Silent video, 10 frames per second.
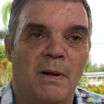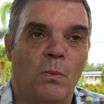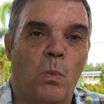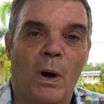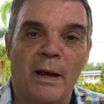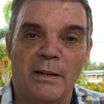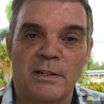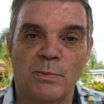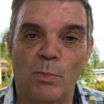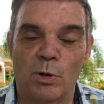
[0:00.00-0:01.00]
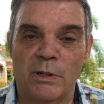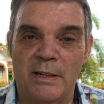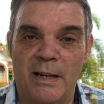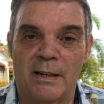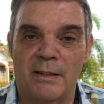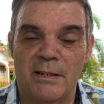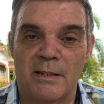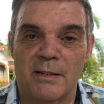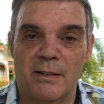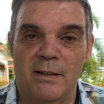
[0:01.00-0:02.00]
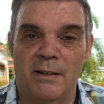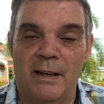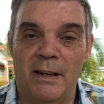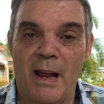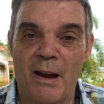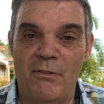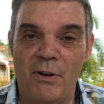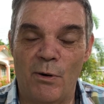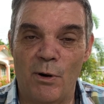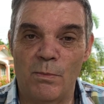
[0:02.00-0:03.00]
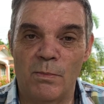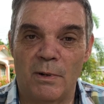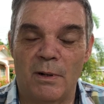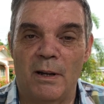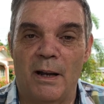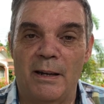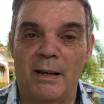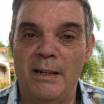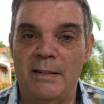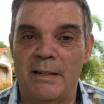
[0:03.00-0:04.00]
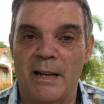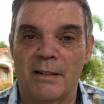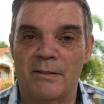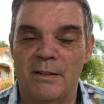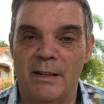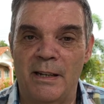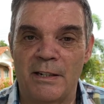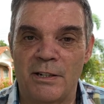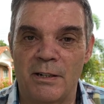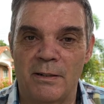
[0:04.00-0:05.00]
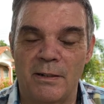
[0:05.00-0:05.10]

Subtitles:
wired smoke detectors in every room, and a heat detector in the kitchen.